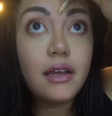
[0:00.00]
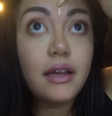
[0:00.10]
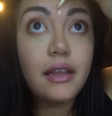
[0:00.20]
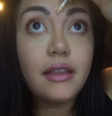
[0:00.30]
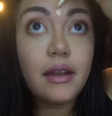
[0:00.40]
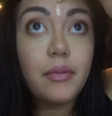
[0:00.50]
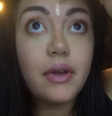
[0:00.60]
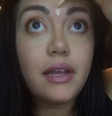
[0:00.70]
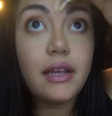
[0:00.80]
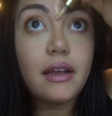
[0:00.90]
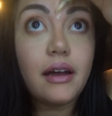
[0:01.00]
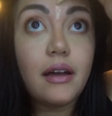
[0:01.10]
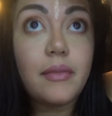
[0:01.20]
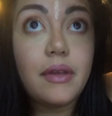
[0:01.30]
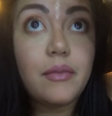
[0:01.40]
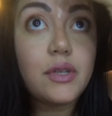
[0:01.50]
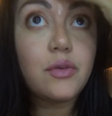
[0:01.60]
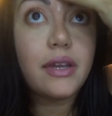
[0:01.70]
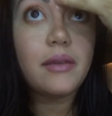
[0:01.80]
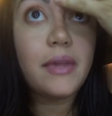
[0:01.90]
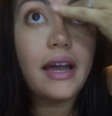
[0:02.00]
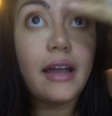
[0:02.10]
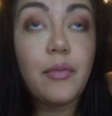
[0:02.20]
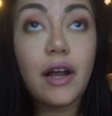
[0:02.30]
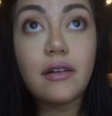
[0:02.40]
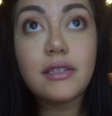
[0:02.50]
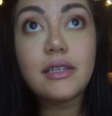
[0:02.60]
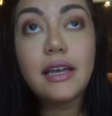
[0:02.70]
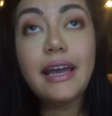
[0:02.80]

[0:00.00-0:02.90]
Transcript: and then I put it in between my eyebrows,